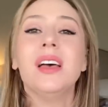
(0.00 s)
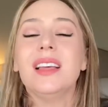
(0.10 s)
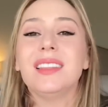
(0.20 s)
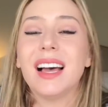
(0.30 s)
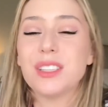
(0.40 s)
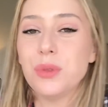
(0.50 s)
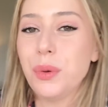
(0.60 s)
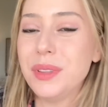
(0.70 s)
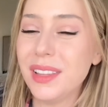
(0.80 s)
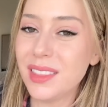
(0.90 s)
Last week, we
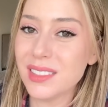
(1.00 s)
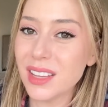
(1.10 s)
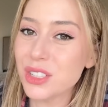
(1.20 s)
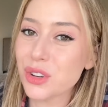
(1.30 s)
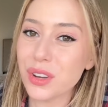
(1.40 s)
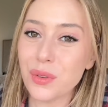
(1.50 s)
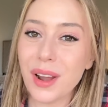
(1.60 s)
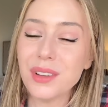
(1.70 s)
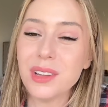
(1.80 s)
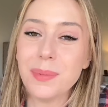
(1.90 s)
did the sunscreen
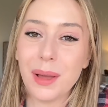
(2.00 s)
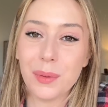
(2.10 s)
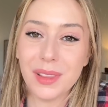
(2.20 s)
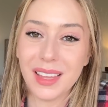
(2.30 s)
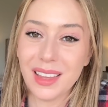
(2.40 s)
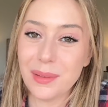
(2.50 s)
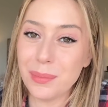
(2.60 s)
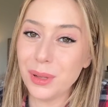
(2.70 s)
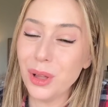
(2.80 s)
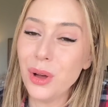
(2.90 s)
roundup. I will link it
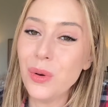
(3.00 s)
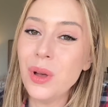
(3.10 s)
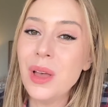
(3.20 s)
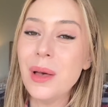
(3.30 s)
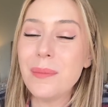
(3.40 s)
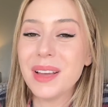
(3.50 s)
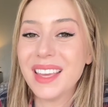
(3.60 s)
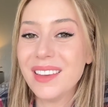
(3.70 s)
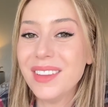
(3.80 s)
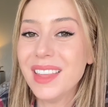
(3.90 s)
below. But
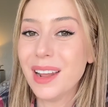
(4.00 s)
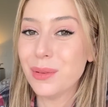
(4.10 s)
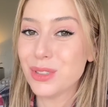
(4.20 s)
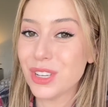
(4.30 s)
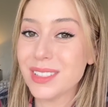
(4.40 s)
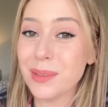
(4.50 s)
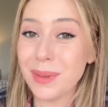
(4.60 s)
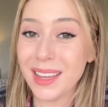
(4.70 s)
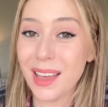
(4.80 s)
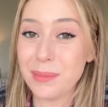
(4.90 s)
given that I was just in
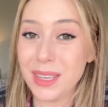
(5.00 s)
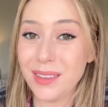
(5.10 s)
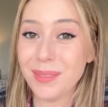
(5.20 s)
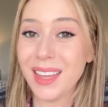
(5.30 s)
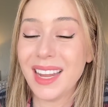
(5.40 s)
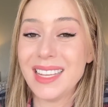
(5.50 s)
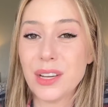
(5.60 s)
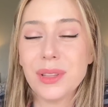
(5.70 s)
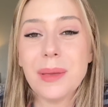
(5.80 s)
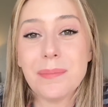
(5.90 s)
Miami and I
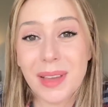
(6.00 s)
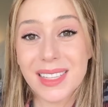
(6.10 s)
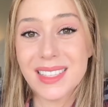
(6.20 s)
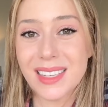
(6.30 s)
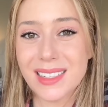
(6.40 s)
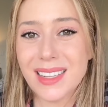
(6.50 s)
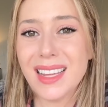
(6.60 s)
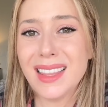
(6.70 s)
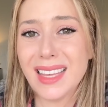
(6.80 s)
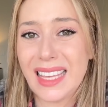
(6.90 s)
nearly melted
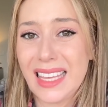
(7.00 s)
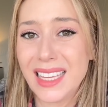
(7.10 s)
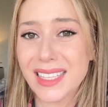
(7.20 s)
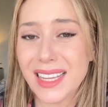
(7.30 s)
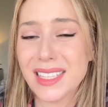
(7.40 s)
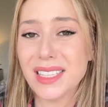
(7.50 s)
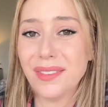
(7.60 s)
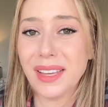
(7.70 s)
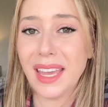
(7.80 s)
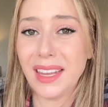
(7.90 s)
in the heat and
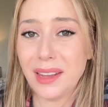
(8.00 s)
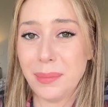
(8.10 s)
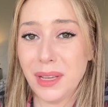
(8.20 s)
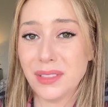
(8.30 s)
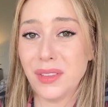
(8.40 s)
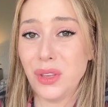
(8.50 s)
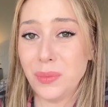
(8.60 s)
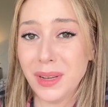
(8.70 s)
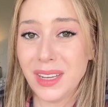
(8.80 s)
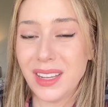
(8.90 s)
suffocated because of the
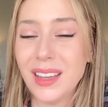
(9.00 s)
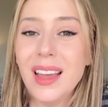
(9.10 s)
humidity,